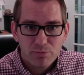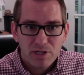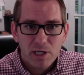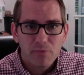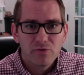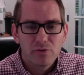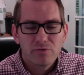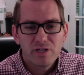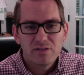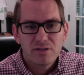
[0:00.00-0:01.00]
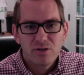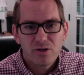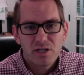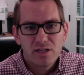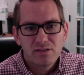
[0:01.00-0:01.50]
would be helpful in raising your
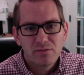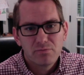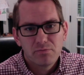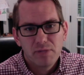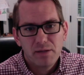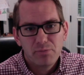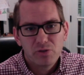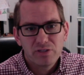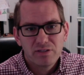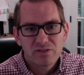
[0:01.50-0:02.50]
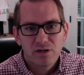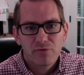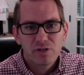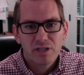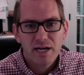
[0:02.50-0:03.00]
kids and building a
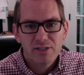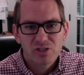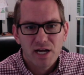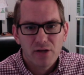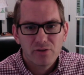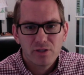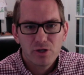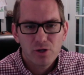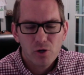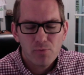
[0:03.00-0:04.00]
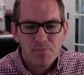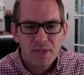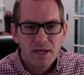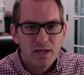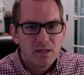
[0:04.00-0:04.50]
self-reliant child in your home?
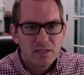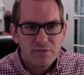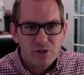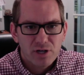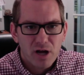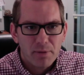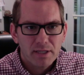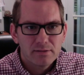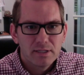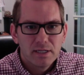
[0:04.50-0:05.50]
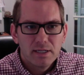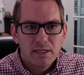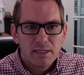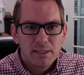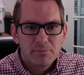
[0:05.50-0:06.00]
Leave your comment.
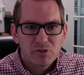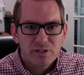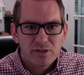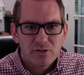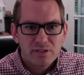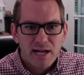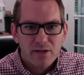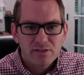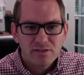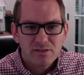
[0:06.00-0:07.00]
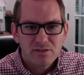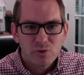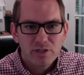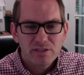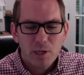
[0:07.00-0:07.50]
Critical analysis is
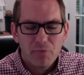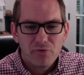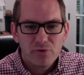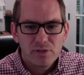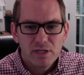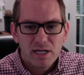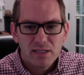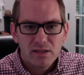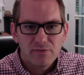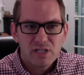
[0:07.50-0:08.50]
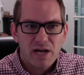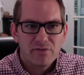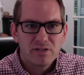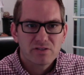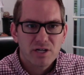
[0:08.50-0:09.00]
always helpful. I'd love to have a
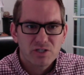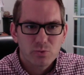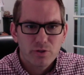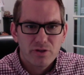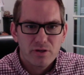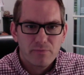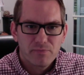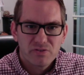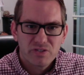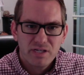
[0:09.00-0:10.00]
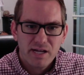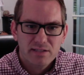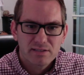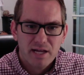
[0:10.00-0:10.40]
discussion with you. See you next